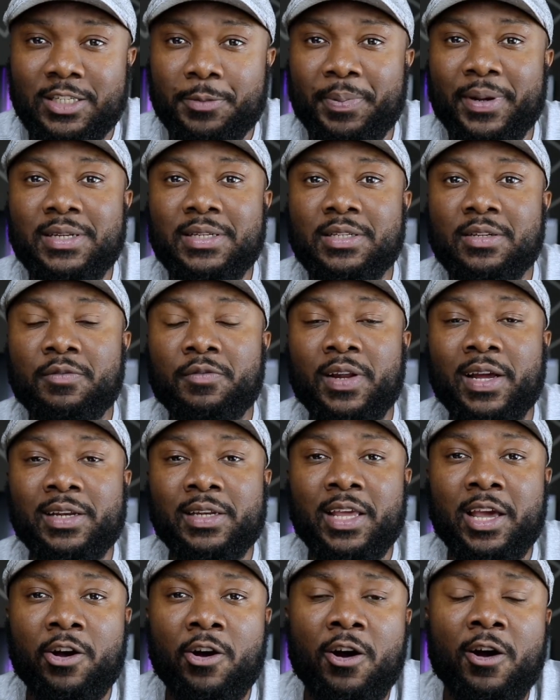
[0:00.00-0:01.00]
expensive
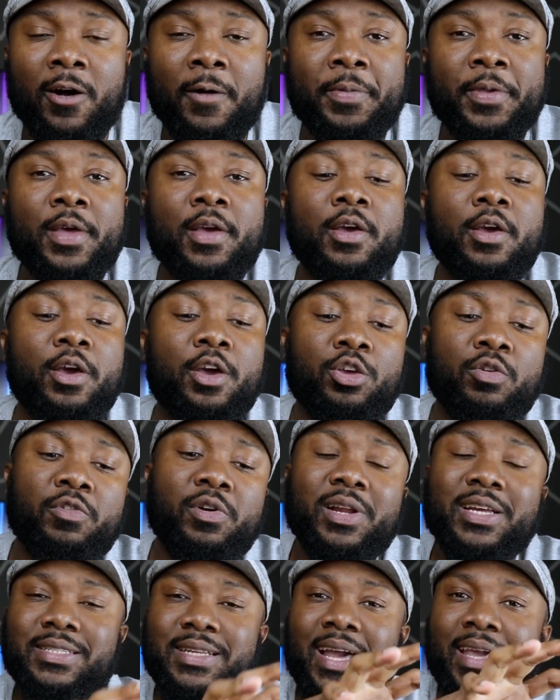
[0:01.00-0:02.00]
like they are, you
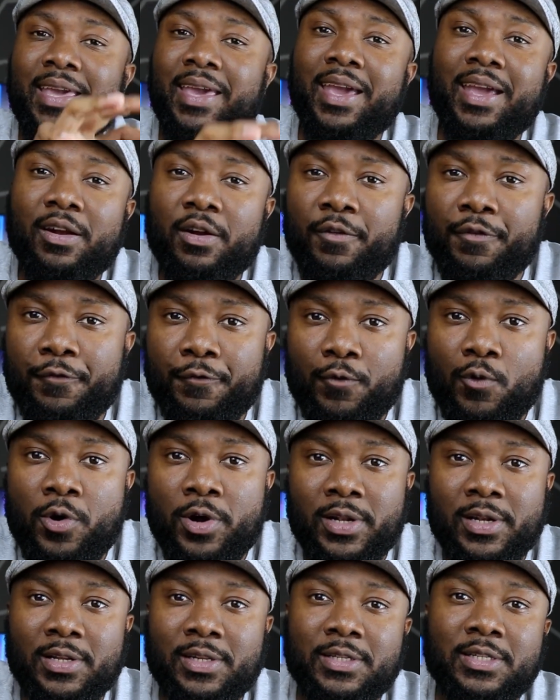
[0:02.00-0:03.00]
realize I can't
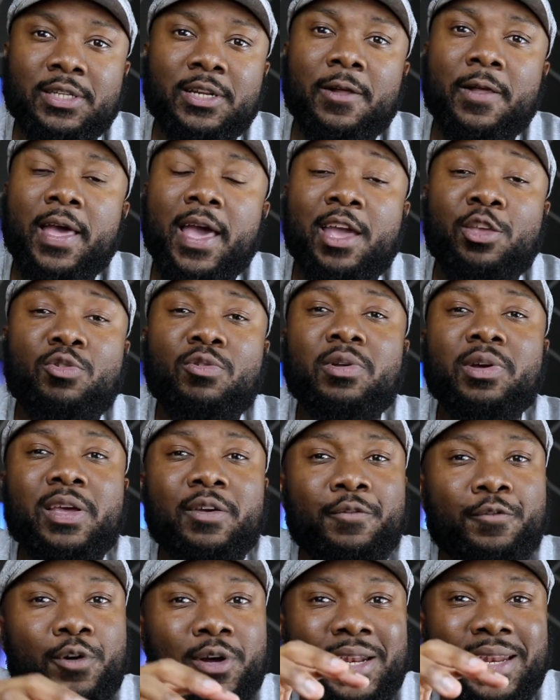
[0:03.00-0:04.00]
afford this, and you're
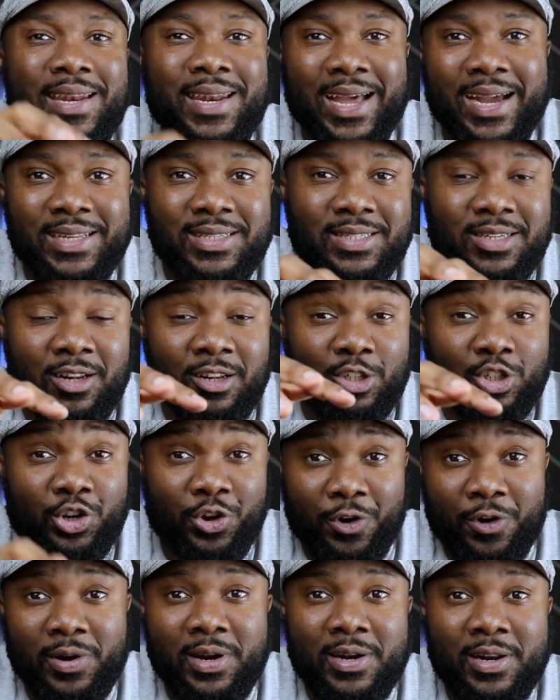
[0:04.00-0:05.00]
looking for a nice
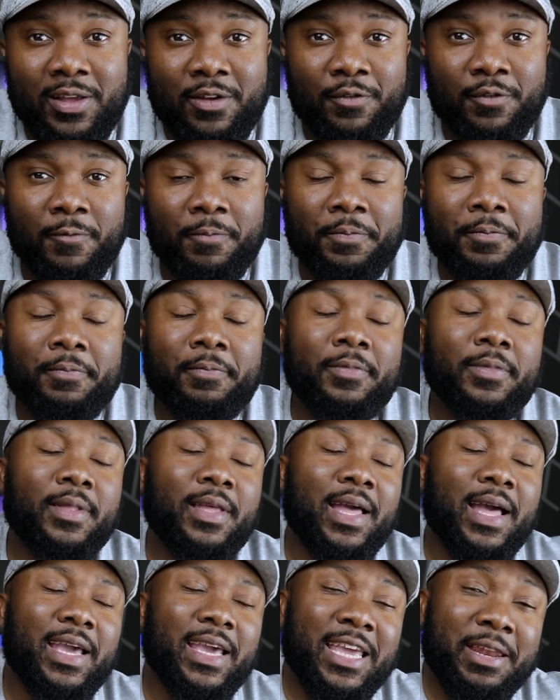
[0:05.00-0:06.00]
alternative,
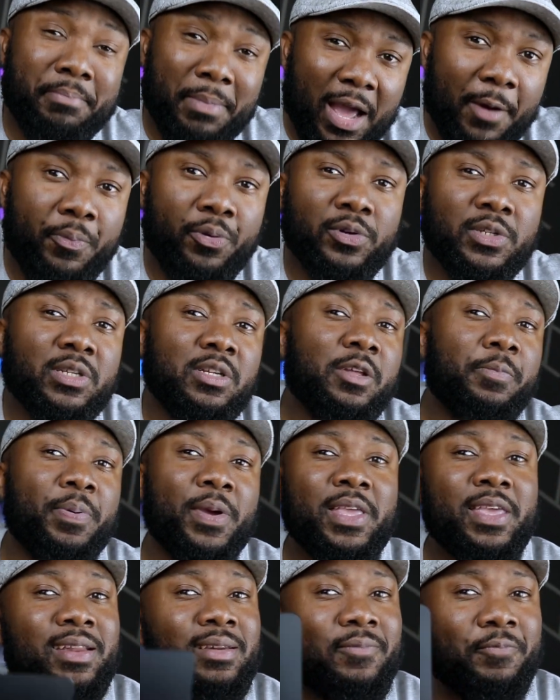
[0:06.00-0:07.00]
in my personal
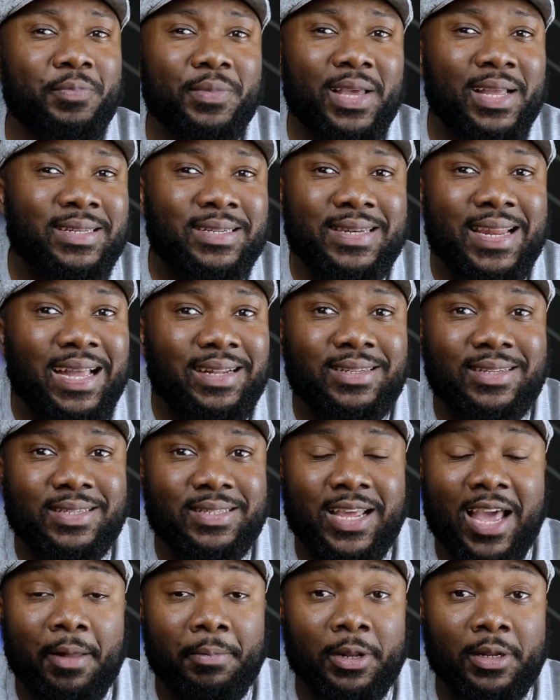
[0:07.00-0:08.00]
opinion, it's not
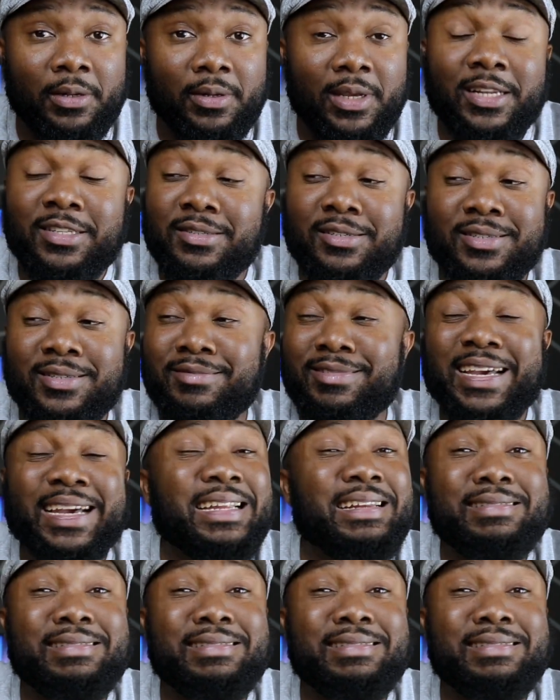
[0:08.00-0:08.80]
this tablet. It's